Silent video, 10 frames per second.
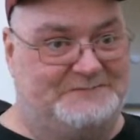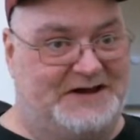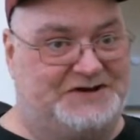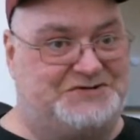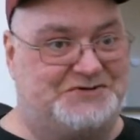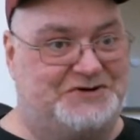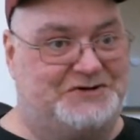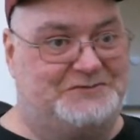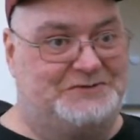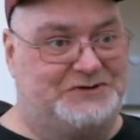make sure
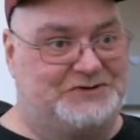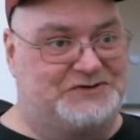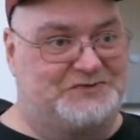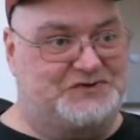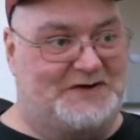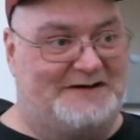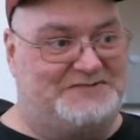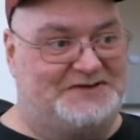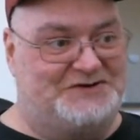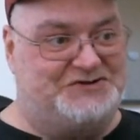you're
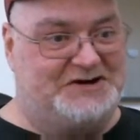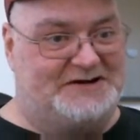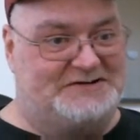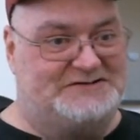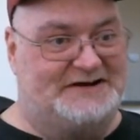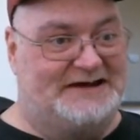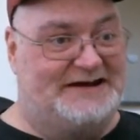subscribed to the channel